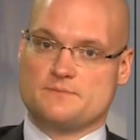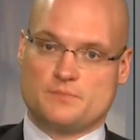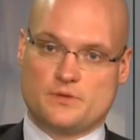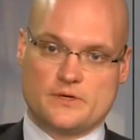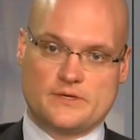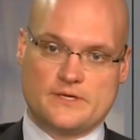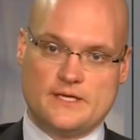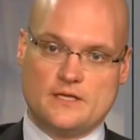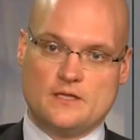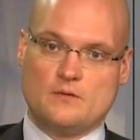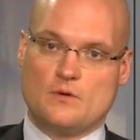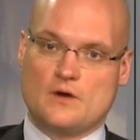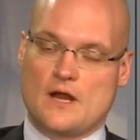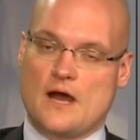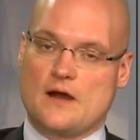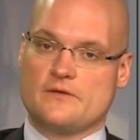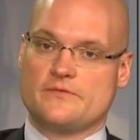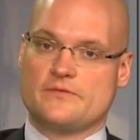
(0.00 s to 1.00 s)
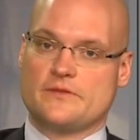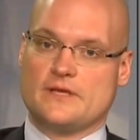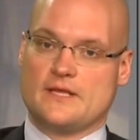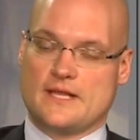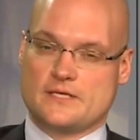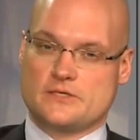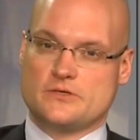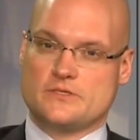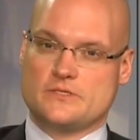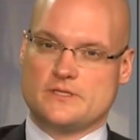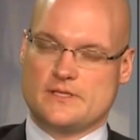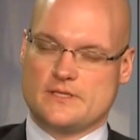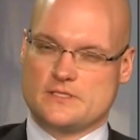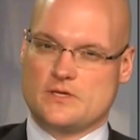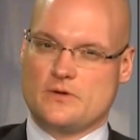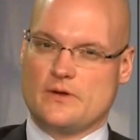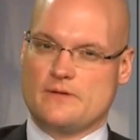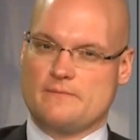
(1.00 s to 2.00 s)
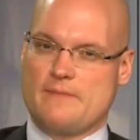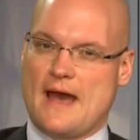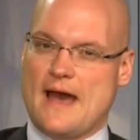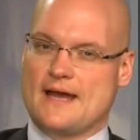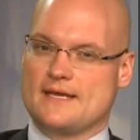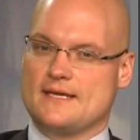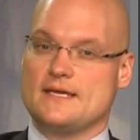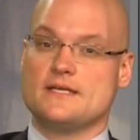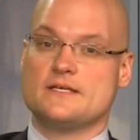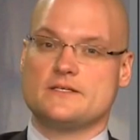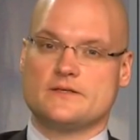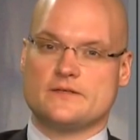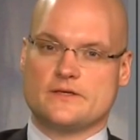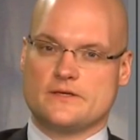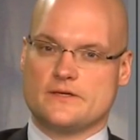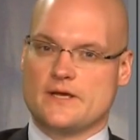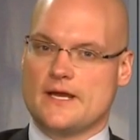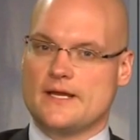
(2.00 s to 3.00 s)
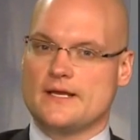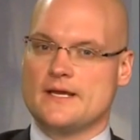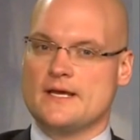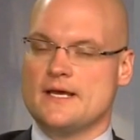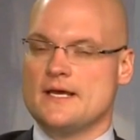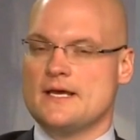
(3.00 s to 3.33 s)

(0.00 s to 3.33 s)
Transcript: per kilowatt hour for the electricity that's going back into the grid.